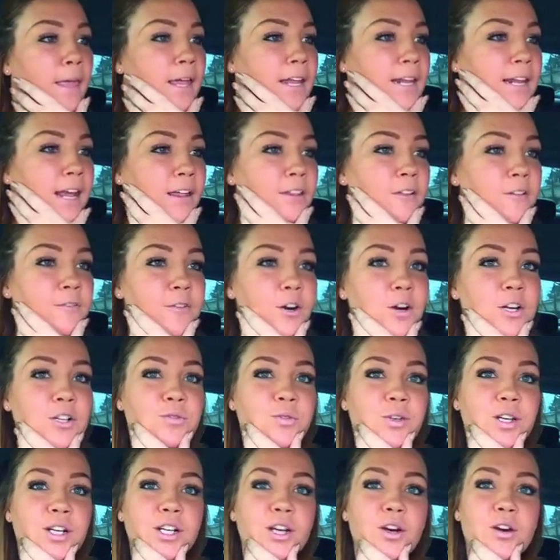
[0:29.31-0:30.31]
Now, the
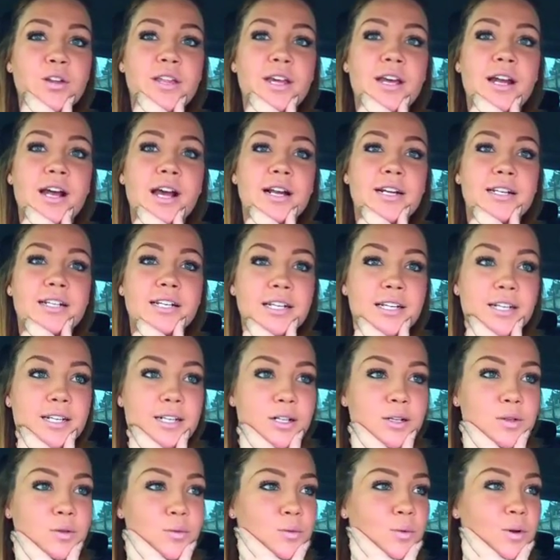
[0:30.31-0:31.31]
first video that I
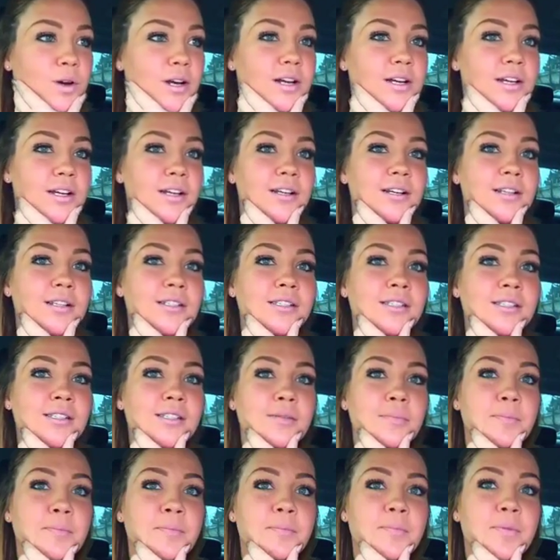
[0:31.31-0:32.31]
did was,